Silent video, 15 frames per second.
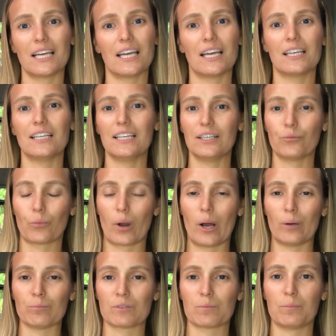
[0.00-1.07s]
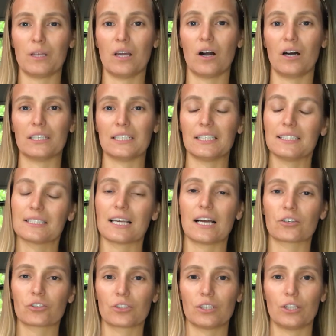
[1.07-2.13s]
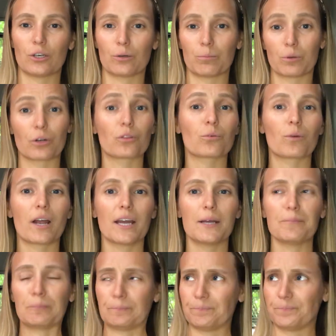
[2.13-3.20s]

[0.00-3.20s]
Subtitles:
and in realms beyond. It is actually your birthright.